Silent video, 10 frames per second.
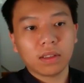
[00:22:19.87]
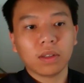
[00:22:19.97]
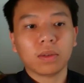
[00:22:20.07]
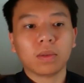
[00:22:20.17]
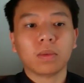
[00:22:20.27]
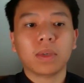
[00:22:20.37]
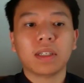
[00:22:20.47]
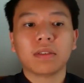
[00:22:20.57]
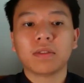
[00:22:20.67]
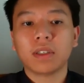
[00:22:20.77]
So we
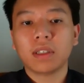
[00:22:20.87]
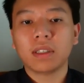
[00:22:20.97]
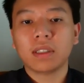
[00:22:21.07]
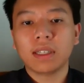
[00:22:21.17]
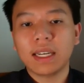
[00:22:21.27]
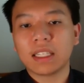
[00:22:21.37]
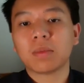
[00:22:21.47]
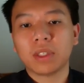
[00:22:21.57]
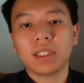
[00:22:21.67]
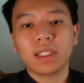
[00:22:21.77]
defer
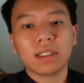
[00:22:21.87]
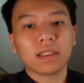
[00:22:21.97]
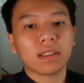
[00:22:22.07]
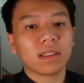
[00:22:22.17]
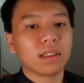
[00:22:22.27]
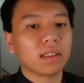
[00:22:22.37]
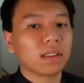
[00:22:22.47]
expertise